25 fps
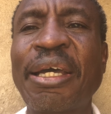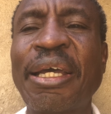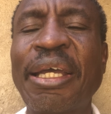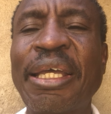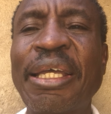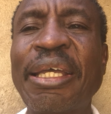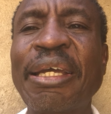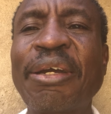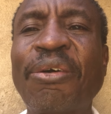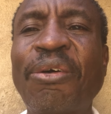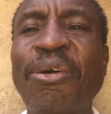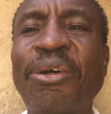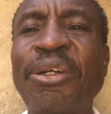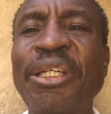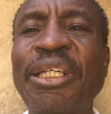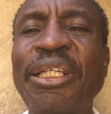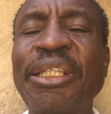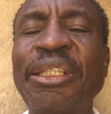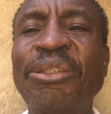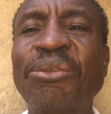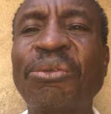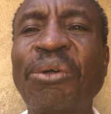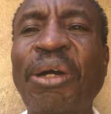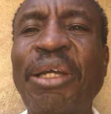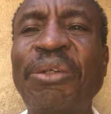he called
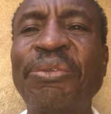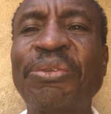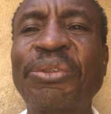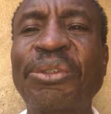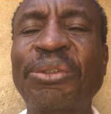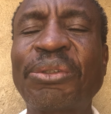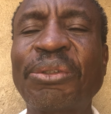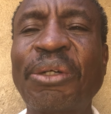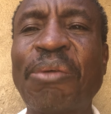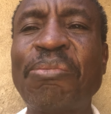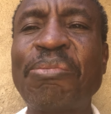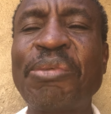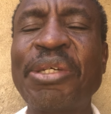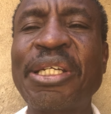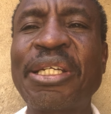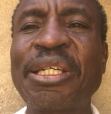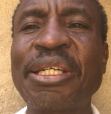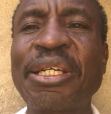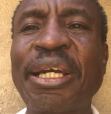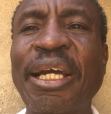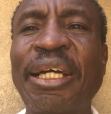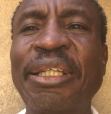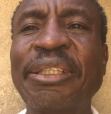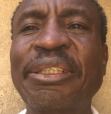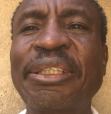his wives to a
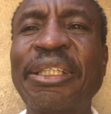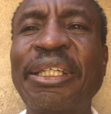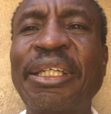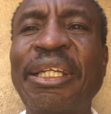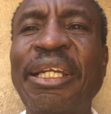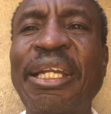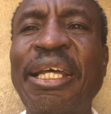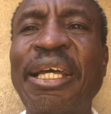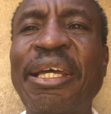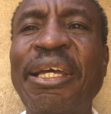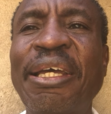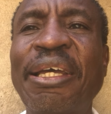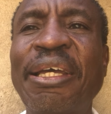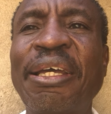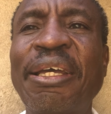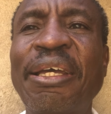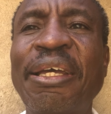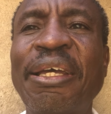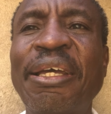meeting and said, uh,